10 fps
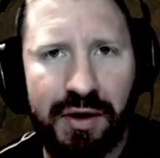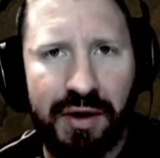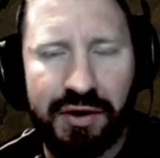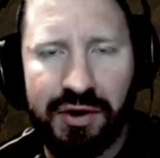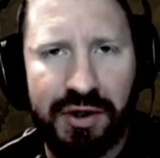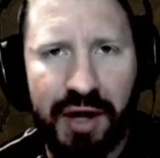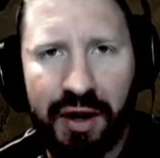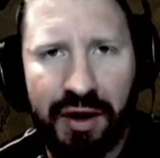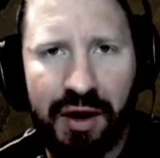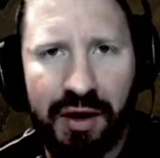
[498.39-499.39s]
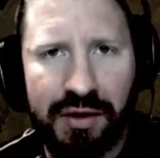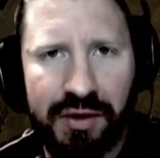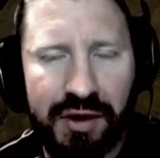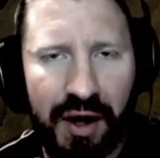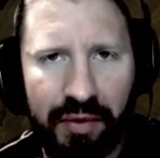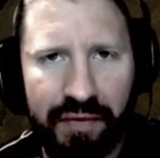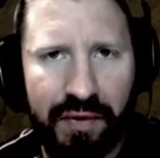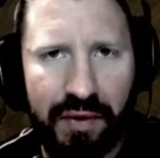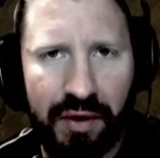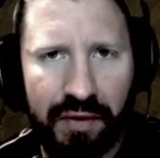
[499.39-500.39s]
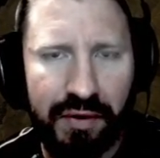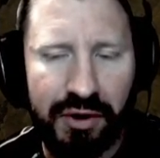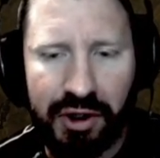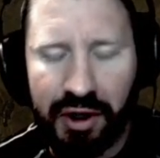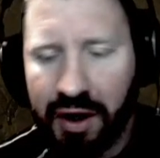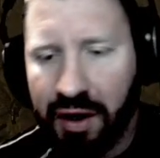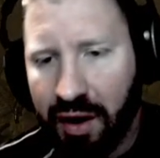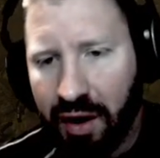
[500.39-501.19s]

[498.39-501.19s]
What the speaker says: and that's just not a thing in Diablo 4, unfortunately.